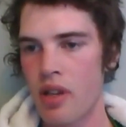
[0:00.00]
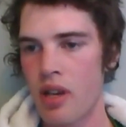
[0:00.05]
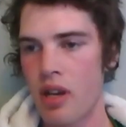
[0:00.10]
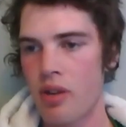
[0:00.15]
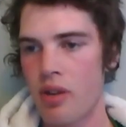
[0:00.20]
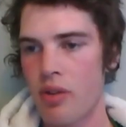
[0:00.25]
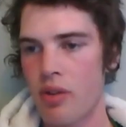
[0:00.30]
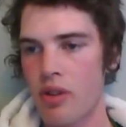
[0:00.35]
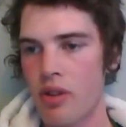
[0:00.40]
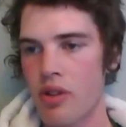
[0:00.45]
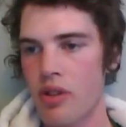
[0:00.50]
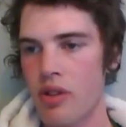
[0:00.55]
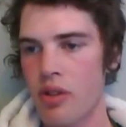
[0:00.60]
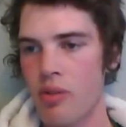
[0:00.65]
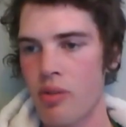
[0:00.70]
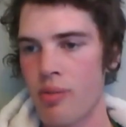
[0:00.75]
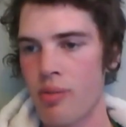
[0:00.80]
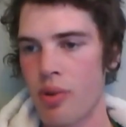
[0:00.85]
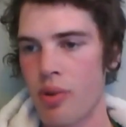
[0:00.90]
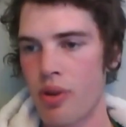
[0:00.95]
across his
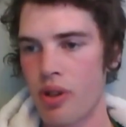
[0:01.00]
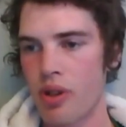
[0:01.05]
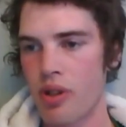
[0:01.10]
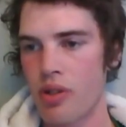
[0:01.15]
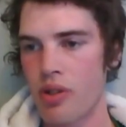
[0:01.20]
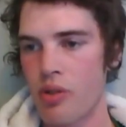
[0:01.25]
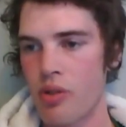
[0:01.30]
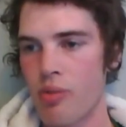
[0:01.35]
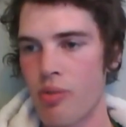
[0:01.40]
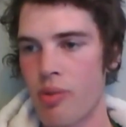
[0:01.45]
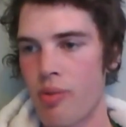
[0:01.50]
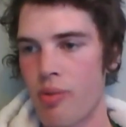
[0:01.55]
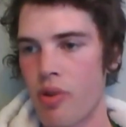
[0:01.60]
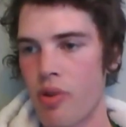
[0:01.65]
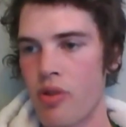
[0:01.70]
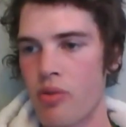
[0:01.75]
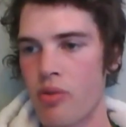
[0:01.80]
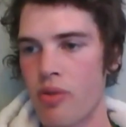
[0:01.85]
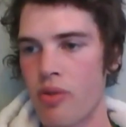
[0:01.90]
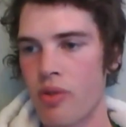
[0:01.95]
own borders to
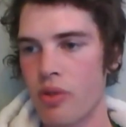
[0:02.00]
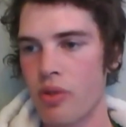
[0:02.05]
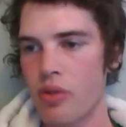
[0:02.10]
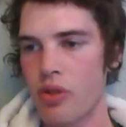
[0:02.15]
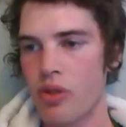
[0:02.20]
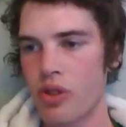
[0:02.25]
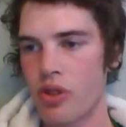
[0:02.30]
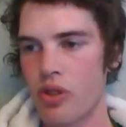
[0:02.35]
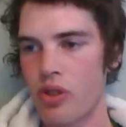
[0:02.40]
promote revolution